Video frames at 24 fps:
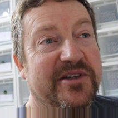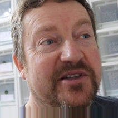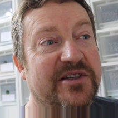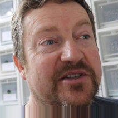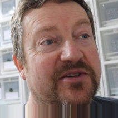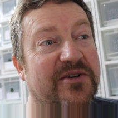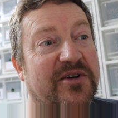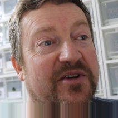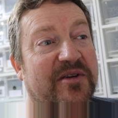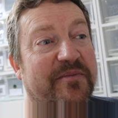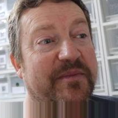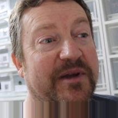We
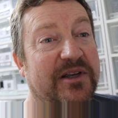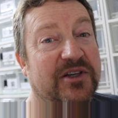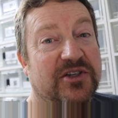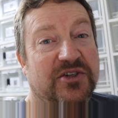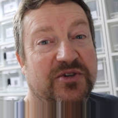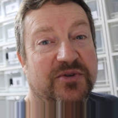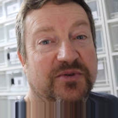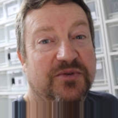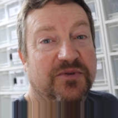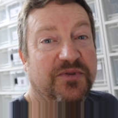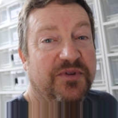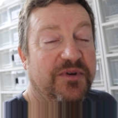just got to make
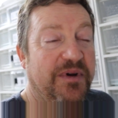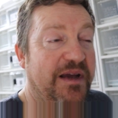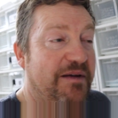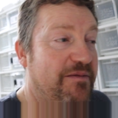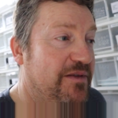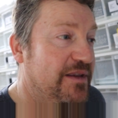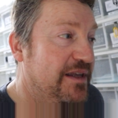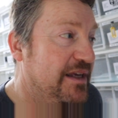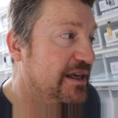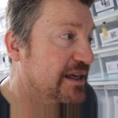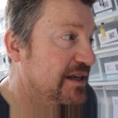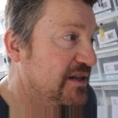sure that
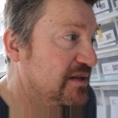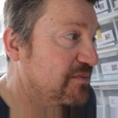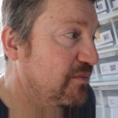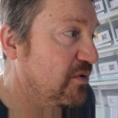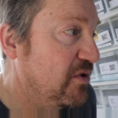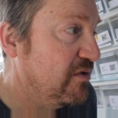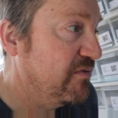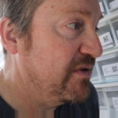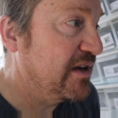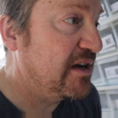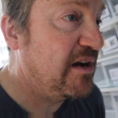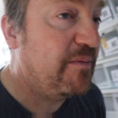everything is
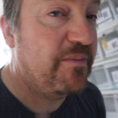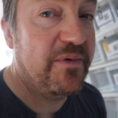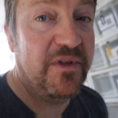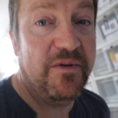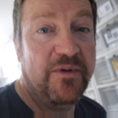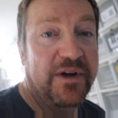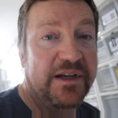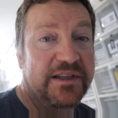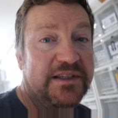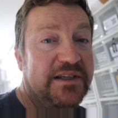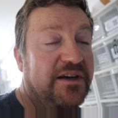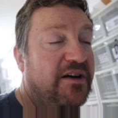moving up at the
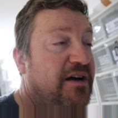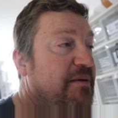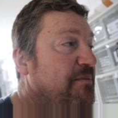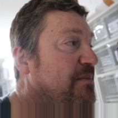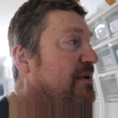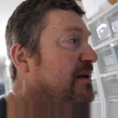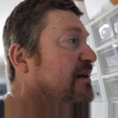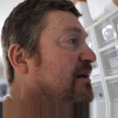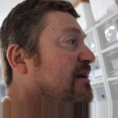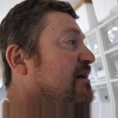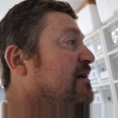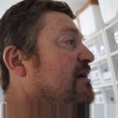right time.
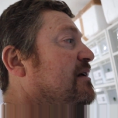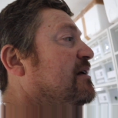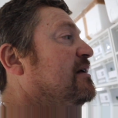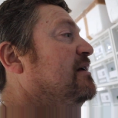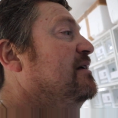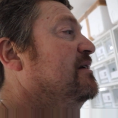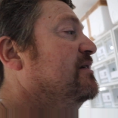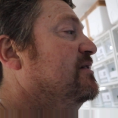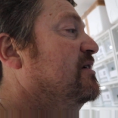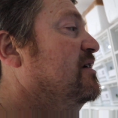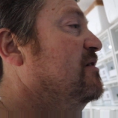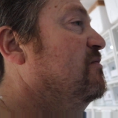
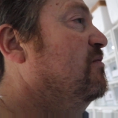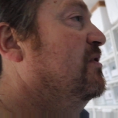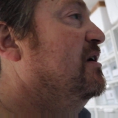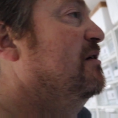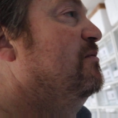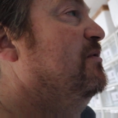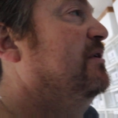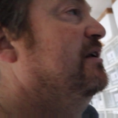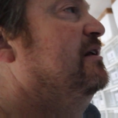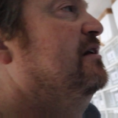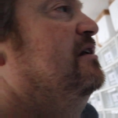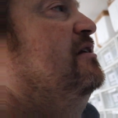So what I
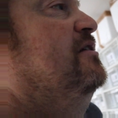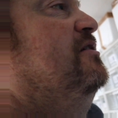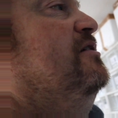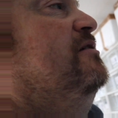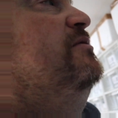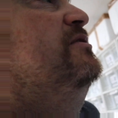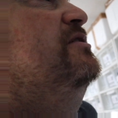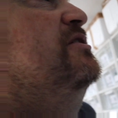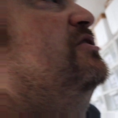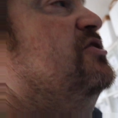wanted to do is